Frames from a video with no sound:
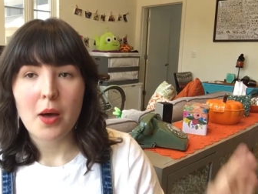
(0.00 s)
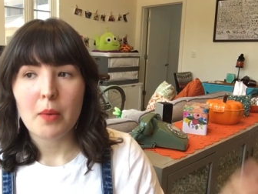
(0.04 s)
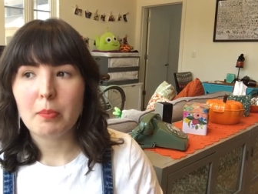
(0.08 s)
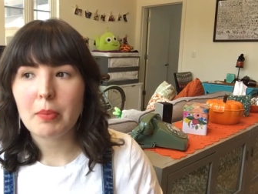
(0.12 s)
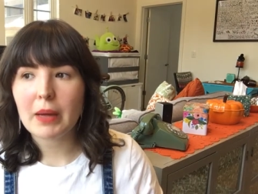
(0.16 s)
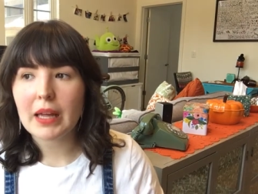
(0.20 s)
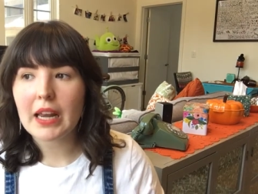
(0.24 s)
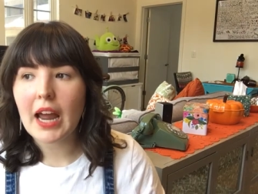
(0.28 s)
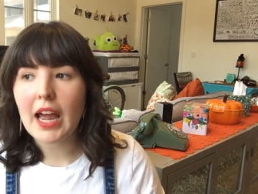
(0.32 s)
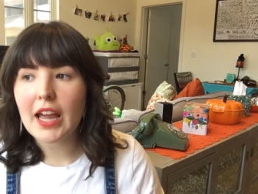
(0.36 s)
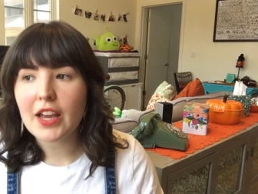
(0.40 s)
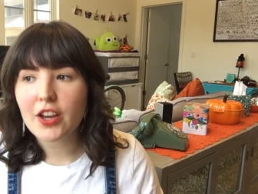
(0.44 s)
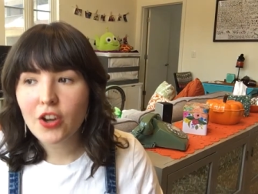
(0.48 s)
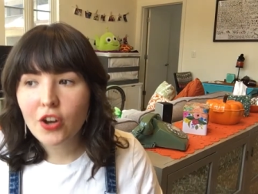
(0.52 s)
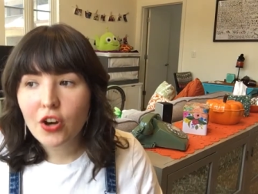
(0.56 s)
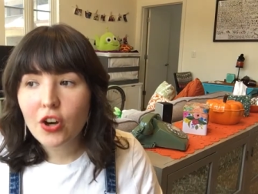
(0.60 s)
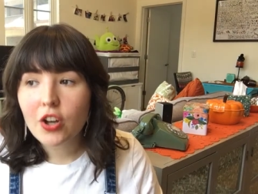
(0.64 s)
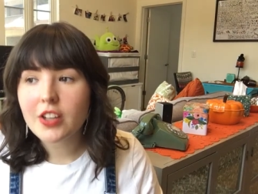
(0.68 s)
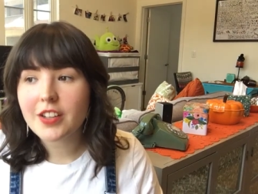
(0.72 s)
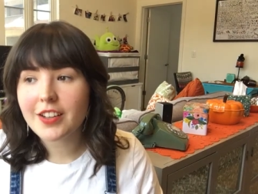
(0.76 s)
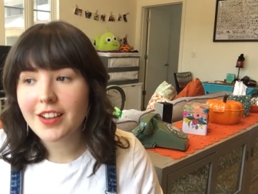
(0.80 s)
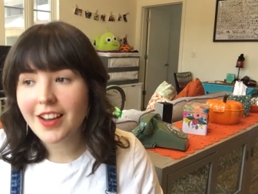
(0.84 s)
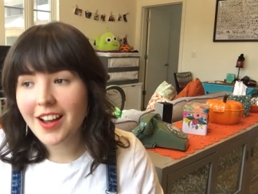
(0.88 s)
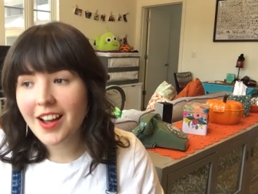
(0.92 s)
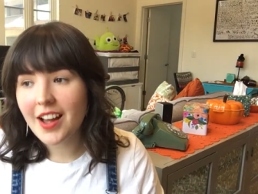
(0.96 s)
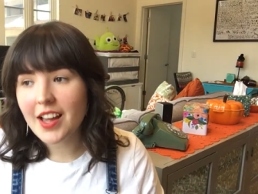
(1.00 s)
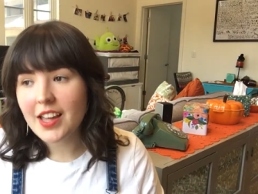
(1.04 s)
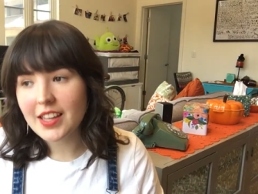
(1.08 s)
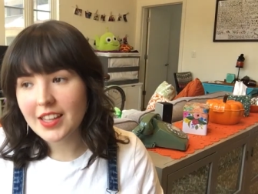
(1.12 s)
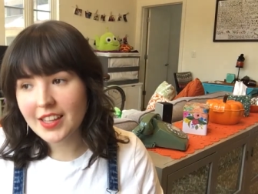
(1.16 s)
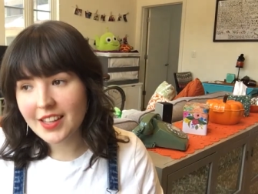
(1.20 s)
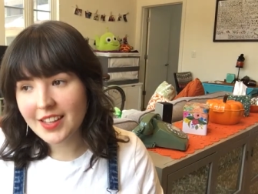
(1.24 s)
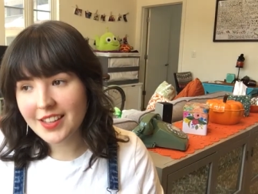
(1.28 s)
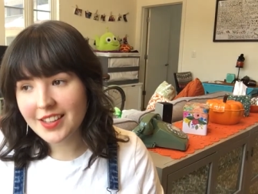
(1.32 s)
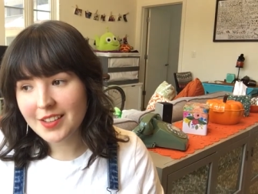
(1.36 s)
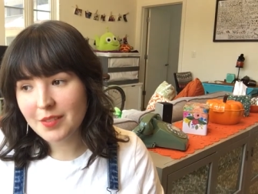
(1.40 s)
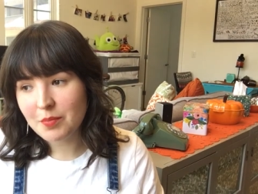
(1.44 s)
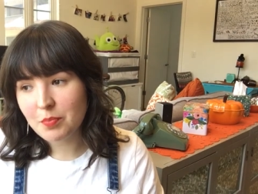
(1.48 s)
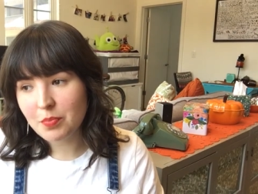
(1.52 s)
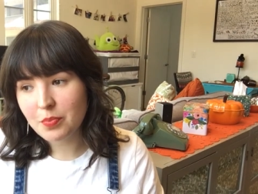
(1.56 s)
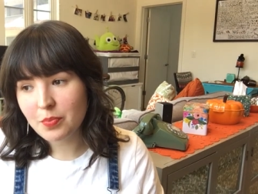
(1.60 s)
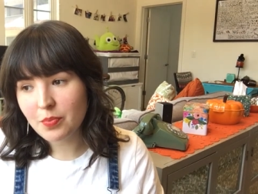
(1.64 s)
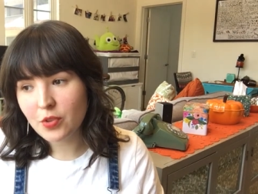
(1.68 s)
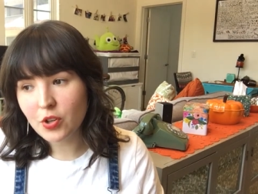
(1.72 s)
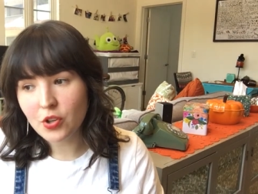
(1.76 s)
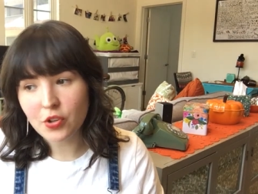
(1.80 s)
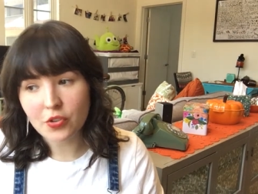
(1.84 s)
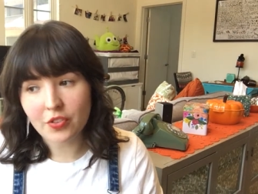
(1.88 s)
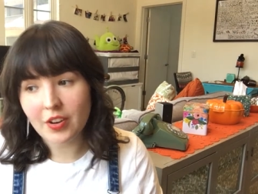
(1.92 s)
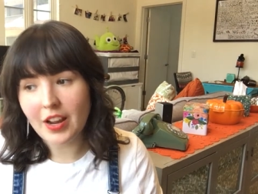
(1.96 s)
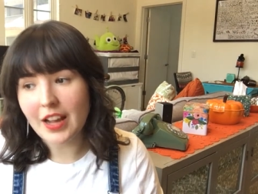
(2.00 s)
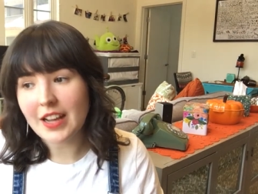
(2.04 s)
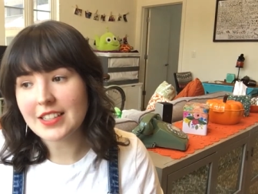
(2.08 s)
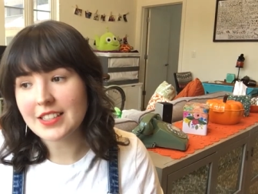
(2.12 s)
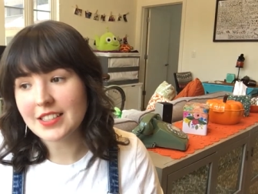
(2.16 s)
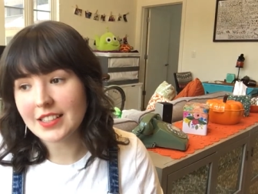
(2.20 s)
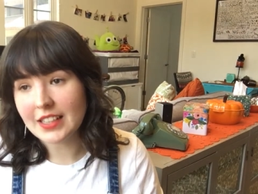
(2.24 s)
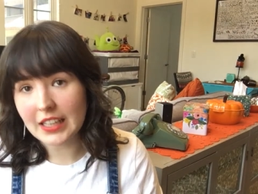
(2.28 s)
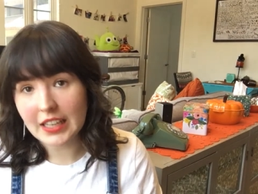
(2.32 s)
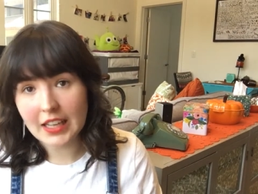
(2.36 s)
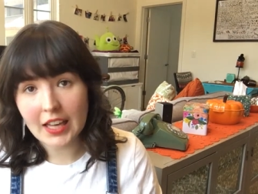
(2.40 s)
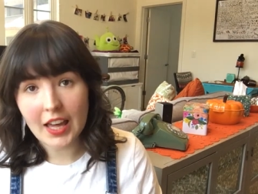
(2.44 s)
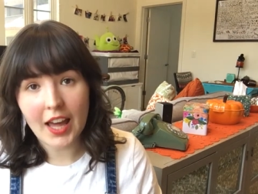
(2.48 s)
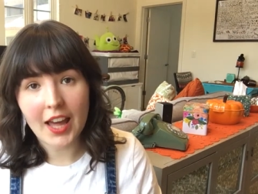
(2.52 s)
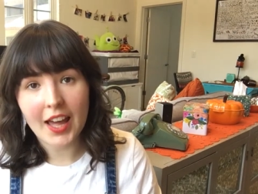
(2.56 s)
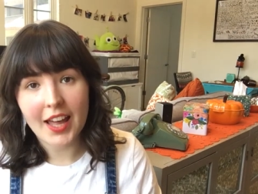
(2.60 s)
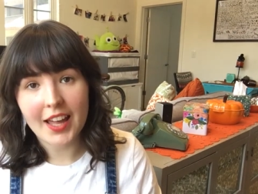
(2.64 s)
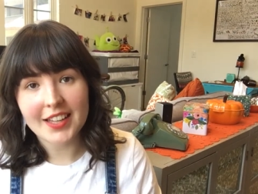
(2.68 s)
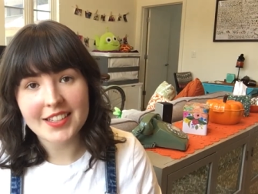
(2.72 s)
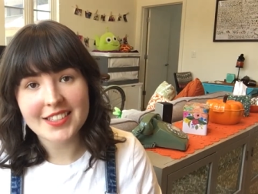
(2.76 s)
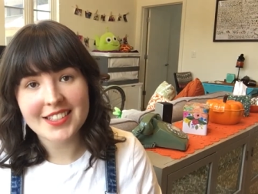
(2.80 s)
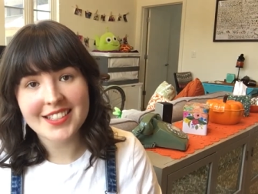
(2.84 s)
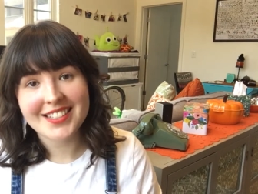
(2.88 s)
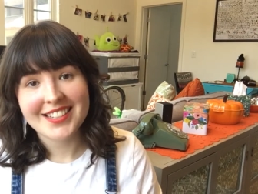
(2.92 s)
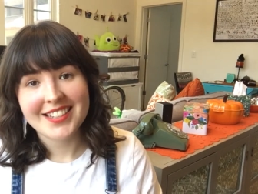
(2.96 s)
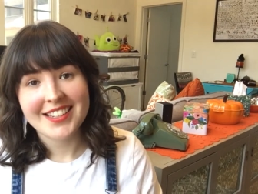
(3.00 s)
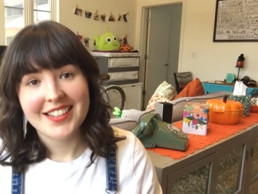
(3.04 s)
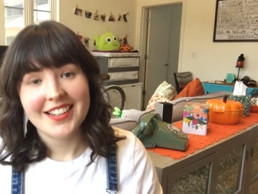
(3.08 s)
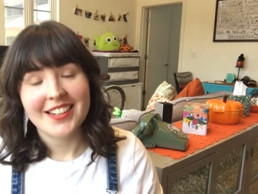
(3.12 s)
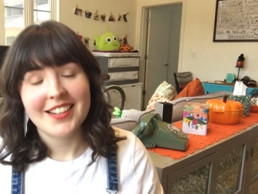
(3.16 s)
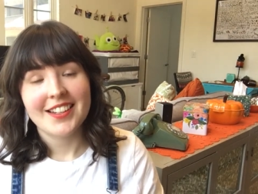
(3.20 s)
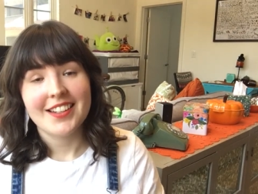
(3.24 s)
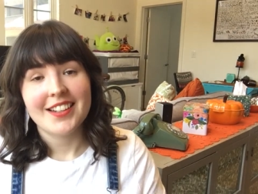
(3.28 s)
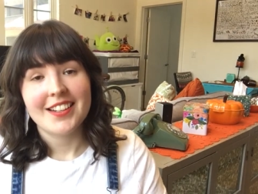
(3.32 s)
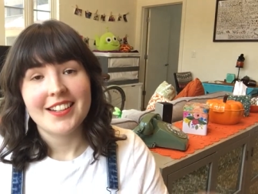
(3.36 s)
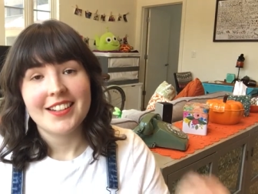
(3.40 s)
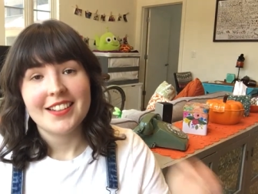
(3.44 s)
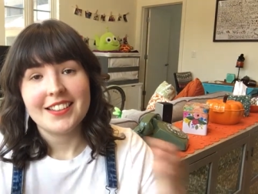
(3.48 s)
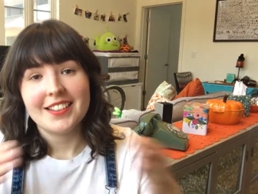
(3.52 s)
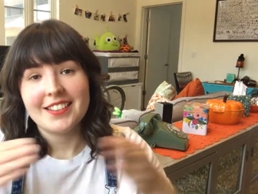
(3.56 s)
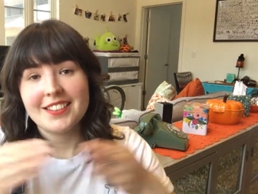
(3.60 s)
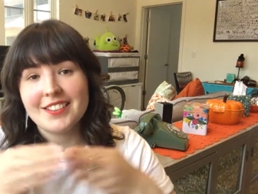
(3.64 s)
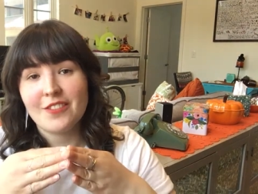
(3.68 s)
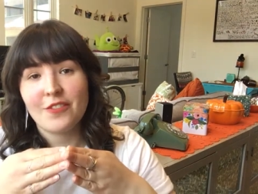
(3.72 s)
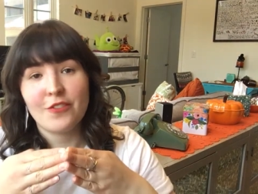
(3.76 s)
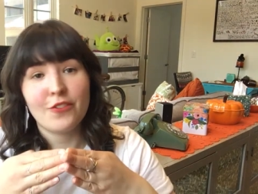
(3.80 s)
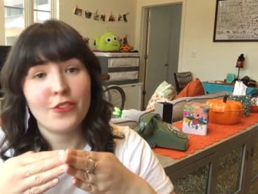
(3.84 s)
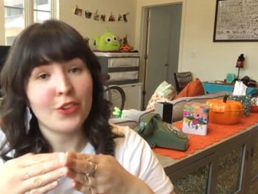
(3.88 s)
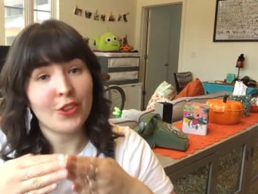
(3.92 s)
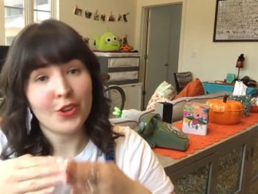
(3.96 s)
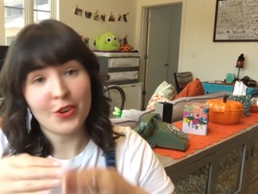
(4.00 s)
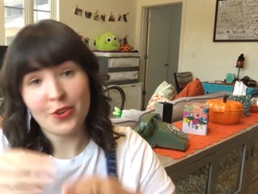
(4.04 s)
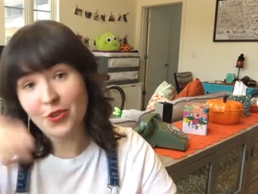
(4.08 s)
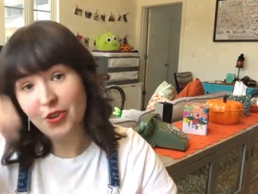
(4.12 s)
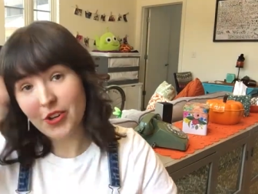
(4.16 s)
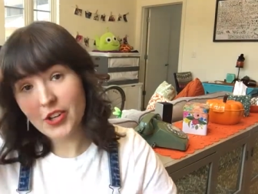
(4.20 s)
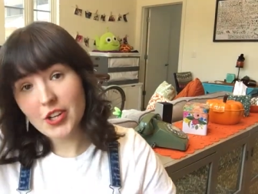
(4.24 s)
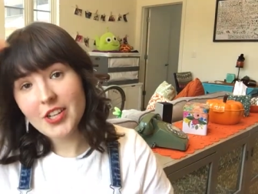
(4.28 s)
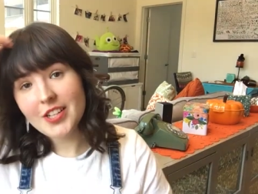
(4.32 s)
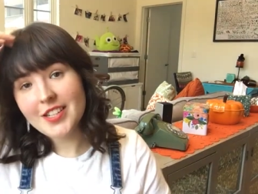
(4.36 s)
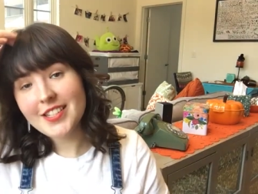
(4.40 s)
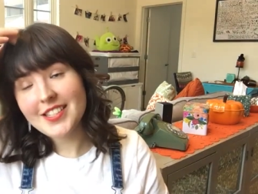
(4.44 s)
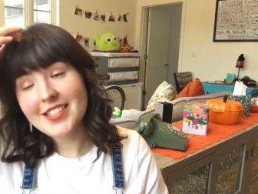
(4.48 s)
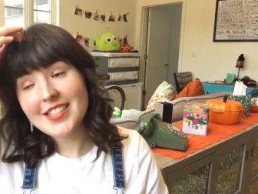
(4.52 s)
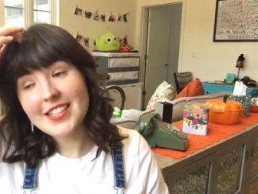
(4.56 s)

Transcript: but I could not correctly cut for the corners.